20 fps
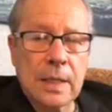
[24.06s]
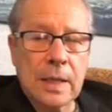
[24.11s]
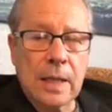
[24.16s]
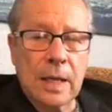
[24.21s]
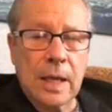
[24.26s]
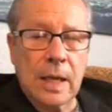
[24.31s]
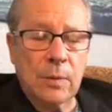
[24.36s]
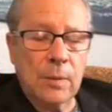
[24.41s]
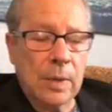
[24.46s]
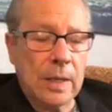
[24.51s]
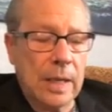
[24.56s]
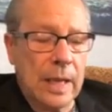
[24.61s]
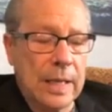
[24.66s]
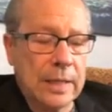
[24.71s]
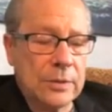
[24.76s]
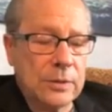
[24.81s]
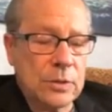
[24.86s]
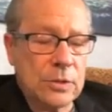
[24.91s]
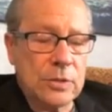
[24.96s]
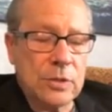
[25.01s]
I would
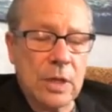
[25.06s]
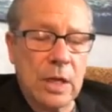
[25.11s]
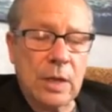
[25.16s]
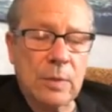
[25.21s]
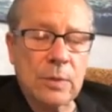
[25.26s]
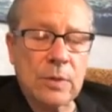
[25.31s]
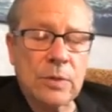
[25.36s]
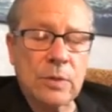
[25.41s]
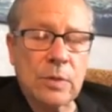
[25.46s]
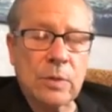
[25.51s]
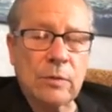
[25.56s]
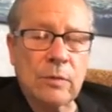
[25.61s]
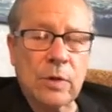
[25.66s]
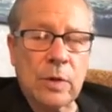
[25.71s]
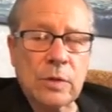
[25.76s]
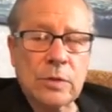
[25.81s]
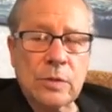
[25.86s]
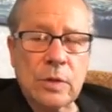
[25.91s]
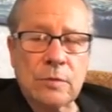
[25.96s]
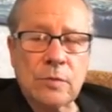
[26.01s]
like to share with you a
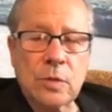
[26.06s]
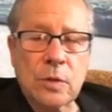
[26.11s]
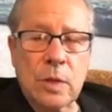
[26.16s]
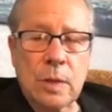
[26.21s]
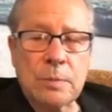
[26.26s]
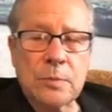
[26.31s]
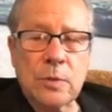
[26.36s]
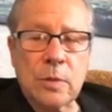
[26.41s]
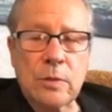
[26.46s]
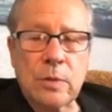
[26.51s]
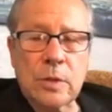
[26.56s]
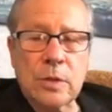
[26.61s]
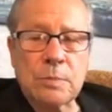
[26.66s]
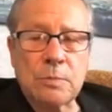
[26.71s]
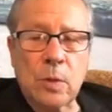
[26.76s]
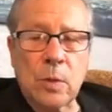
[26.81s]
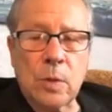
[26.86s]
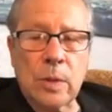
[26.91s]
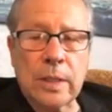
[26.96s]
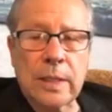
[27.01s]
verse of scripture this
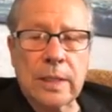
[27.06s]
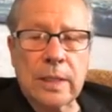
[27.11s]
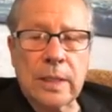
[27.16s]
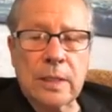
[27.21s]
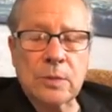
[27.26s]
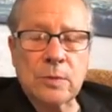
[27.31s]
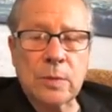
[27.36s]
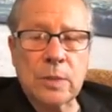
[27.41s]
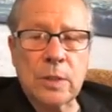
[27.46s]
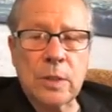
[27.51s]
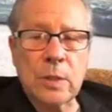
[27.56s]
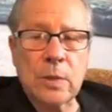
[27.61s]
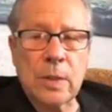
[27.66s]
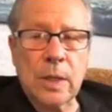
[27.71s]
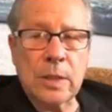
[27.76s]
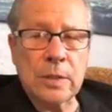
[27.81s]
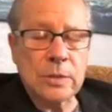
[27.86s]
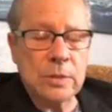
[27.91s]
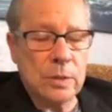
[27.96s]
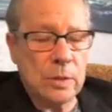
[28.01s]
morning as we do
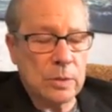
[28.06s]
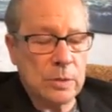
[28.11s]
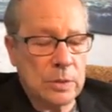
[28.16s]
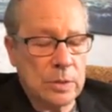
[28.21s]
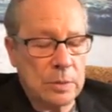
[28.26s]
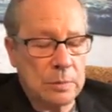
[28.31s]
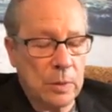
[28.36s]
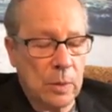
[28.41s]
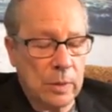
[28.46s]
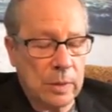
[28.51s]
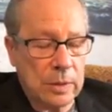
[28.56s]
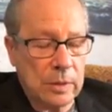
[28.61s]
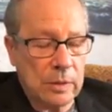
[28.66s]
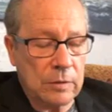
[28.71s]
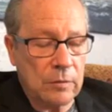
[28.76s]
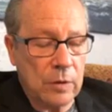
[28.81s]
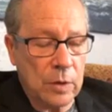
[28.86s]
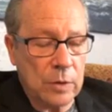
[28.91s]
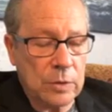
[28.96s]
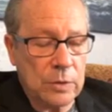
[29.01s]
our Tuesday morning
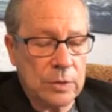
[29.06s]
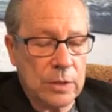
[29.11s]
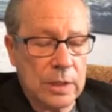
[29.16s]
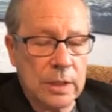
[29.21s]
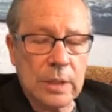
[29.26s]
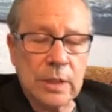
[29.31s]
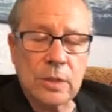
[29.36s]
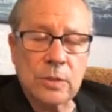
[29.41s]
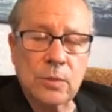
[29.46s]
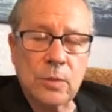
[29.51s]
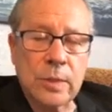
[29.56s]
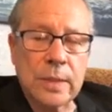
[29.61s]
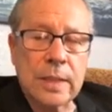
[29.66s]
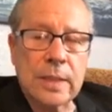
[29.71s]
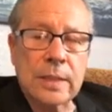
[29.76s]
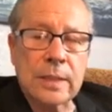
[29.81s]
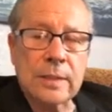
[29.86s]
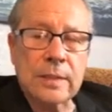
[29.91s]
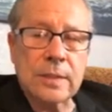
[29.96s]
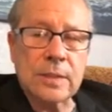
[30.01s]
devotion each
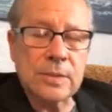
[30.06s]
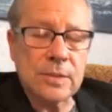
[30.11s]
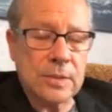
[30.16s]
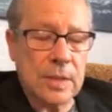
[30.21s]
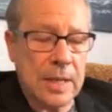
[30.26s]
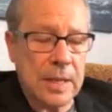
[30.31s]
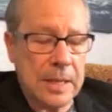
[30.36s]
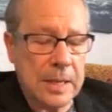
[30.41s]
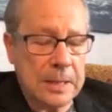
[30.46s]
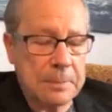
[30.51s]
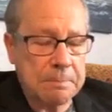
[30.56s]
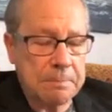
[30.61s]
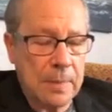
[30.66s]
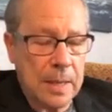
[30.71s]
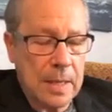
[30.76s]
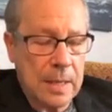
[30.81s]
week at this time.